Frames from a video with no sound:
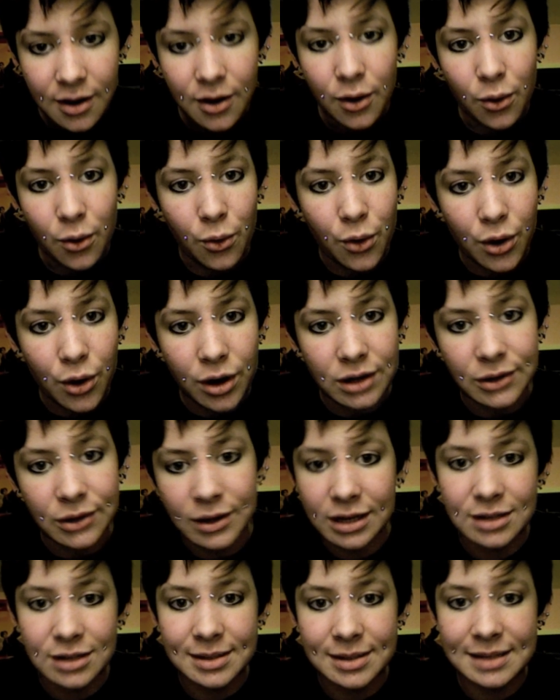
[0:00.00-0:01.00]
or you
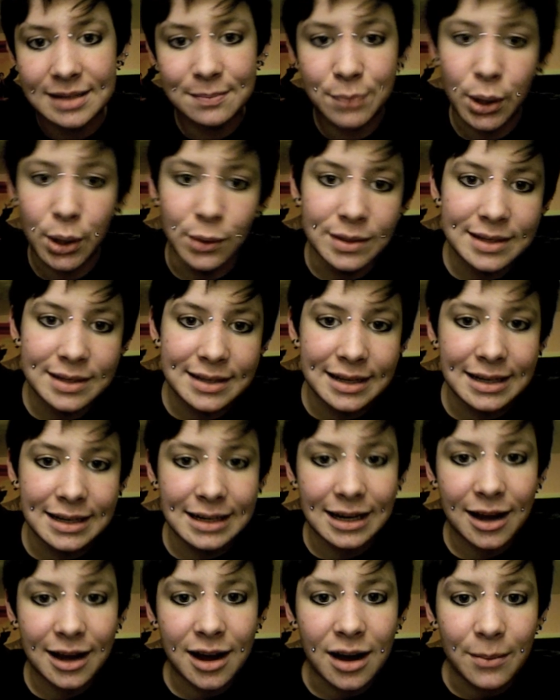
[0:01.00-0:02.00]
can just post it in a
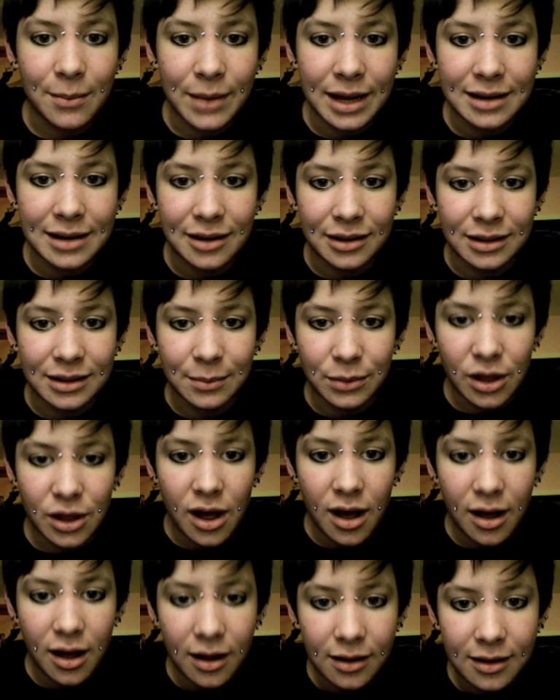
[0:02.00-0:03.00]
comment on the
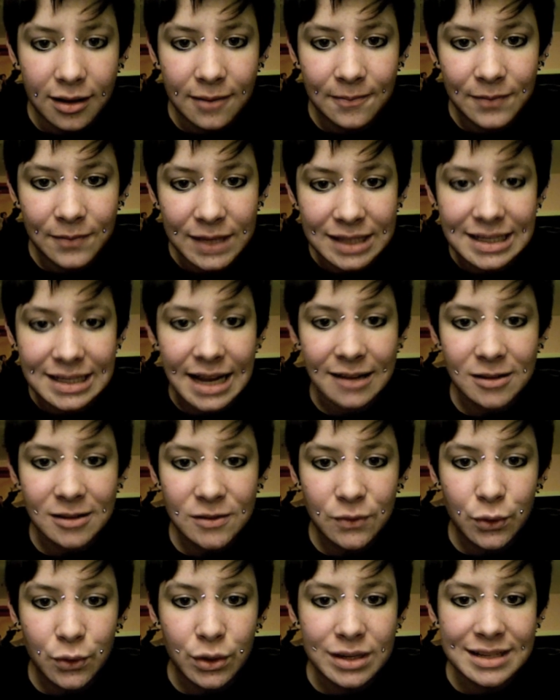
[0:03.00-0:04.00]
blog at
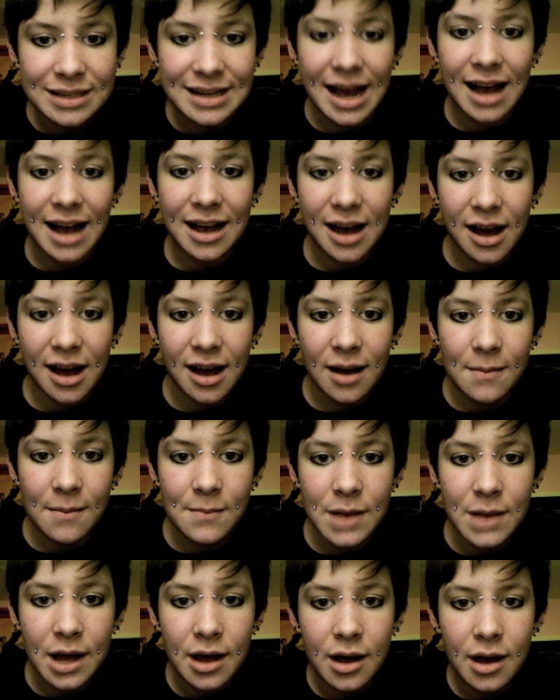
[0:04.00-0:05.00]
dallasvoice.com,
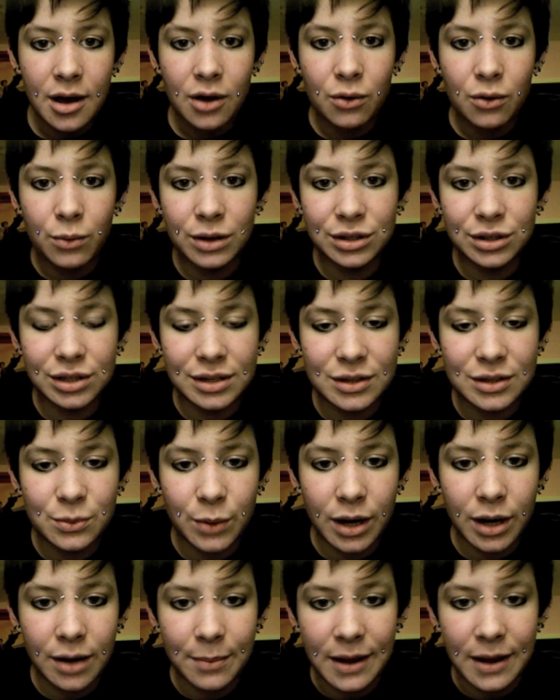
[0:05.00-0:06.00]
which is
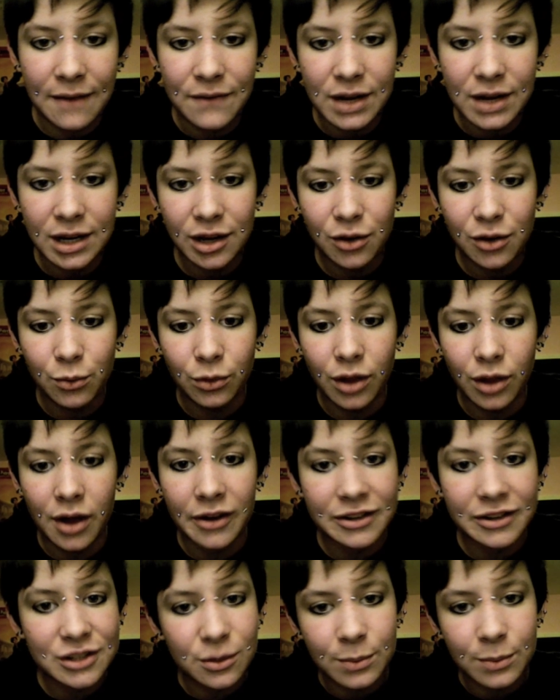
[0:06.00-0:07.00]
where my video will
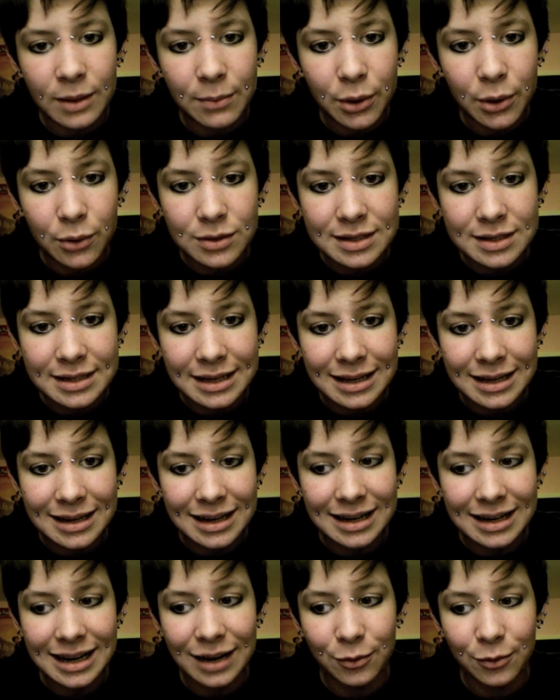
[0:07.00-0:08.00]
also be posted,
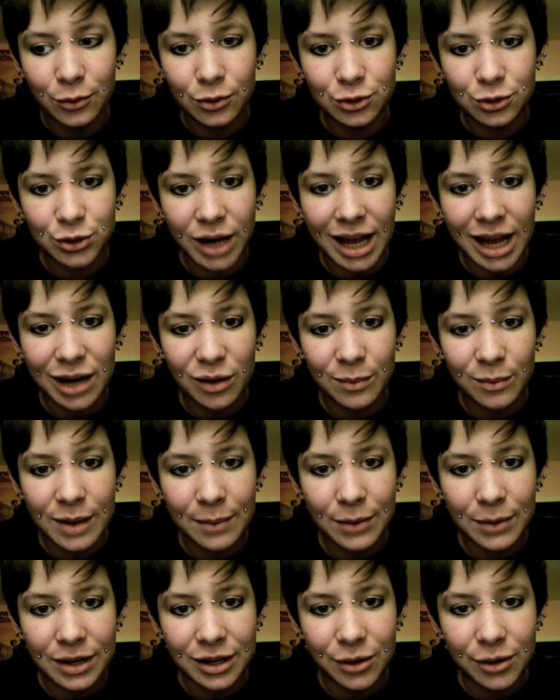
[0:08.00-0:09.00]
and I will try to
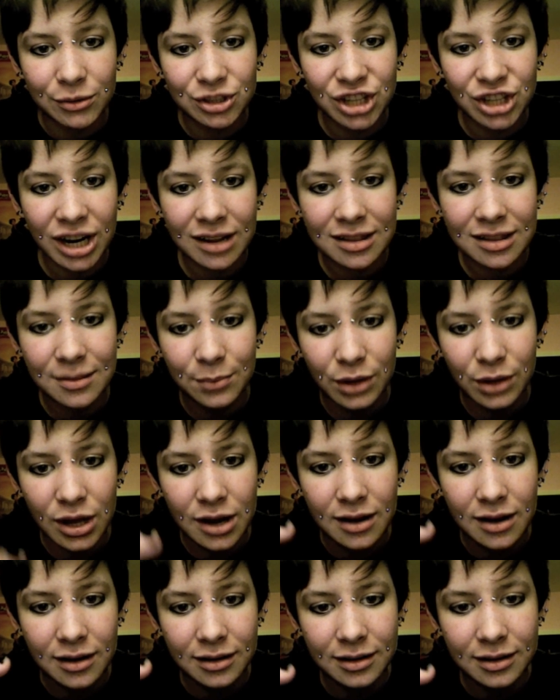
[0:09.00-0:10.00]
remember to go check the
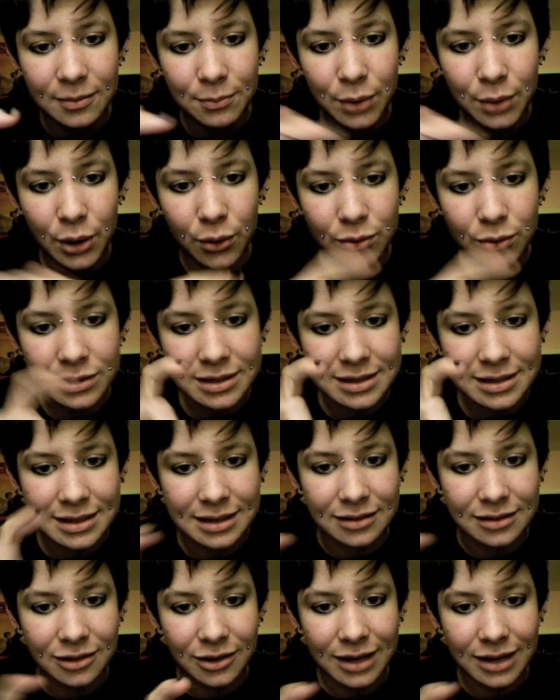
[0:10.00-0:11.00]
blog post
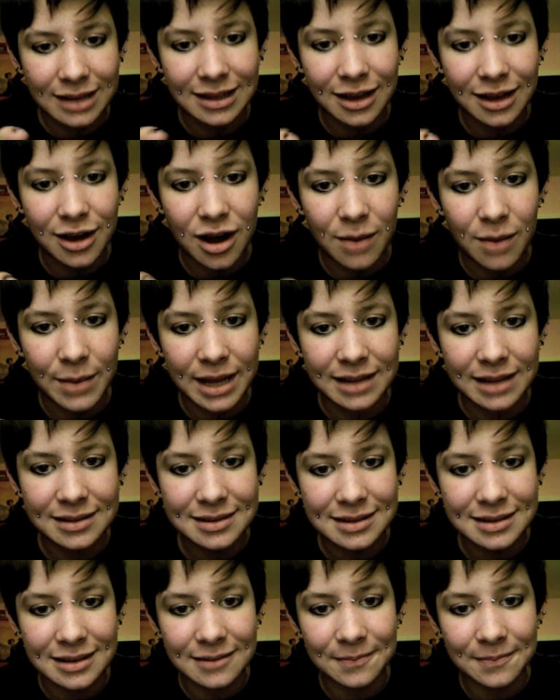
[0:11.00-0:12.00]
and look in the comments
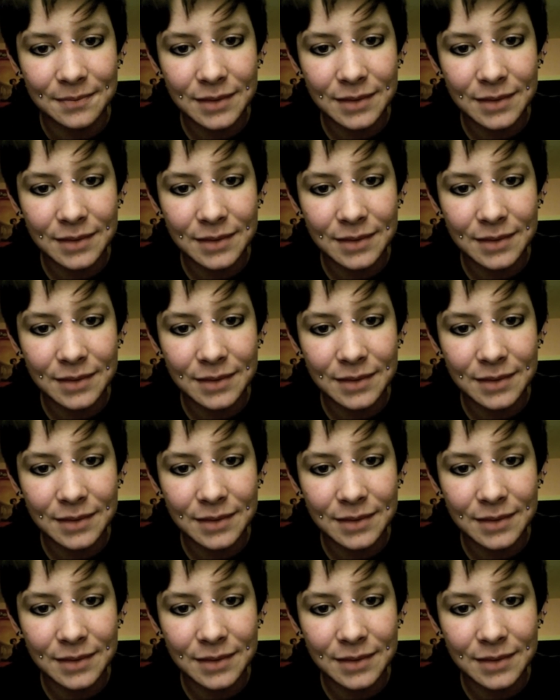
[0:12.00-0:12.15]
and